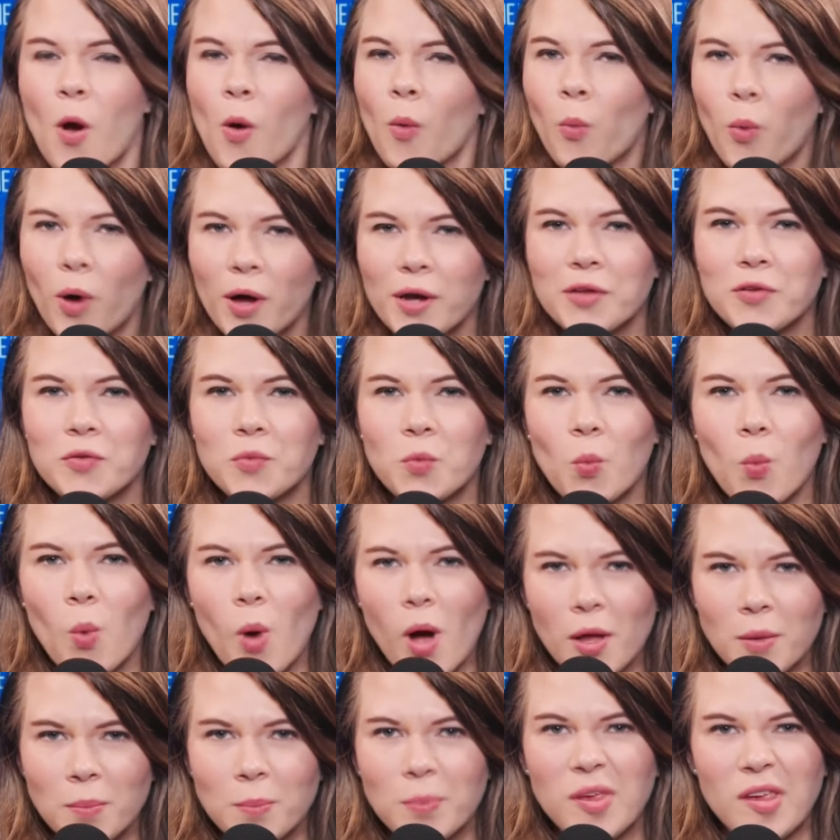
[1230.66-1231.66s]
What is
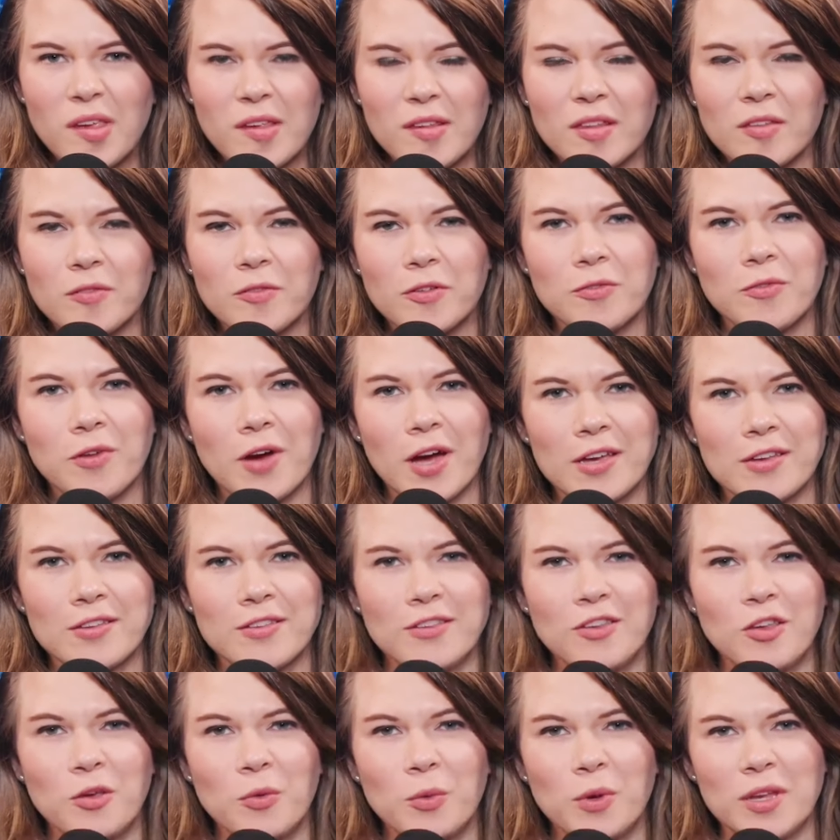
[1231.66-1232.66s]
one piece of
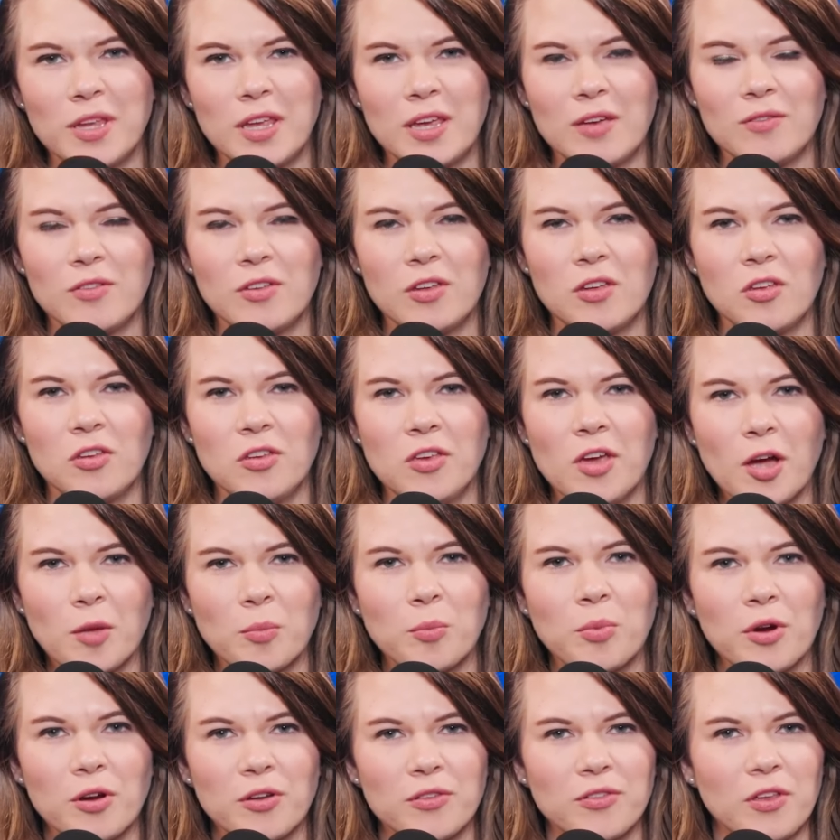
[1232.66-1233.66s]
advice you would give to a
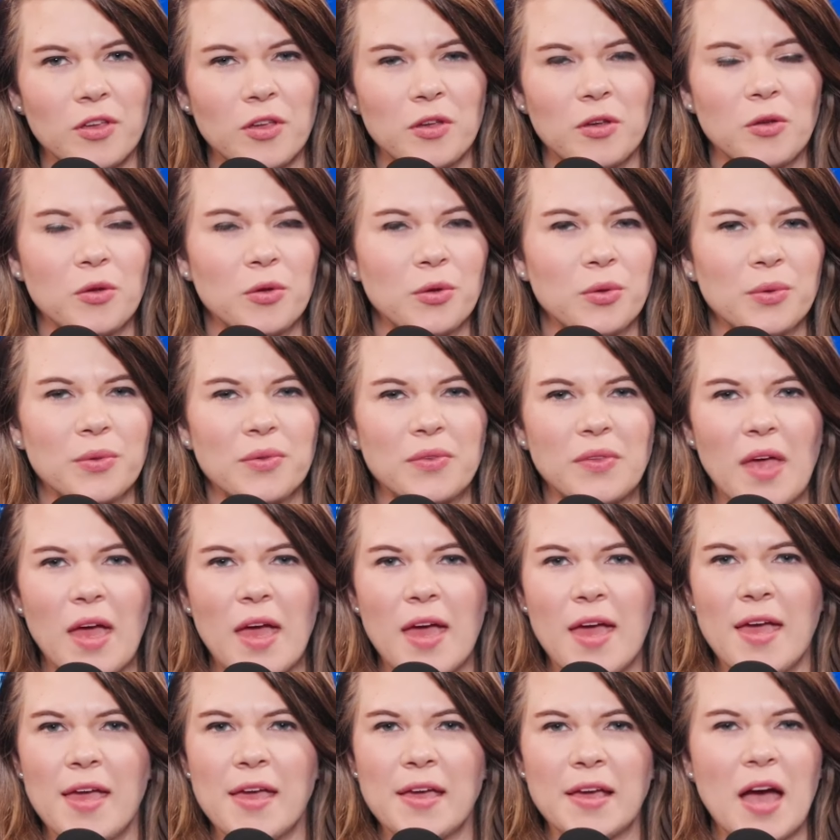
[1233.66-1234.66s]
young person who's
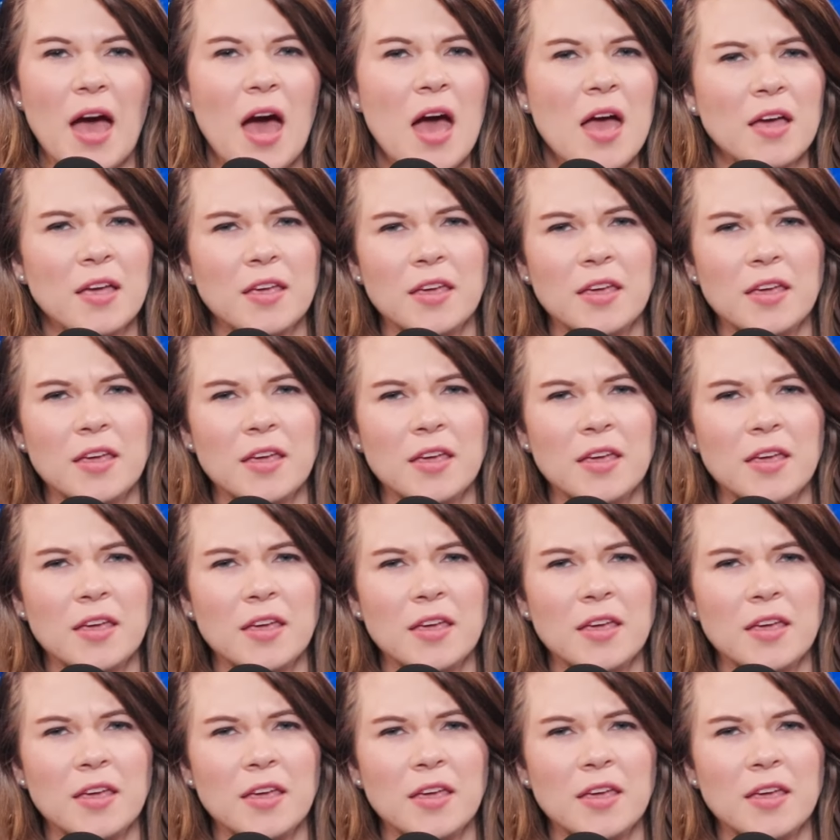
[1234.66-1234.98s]
saying,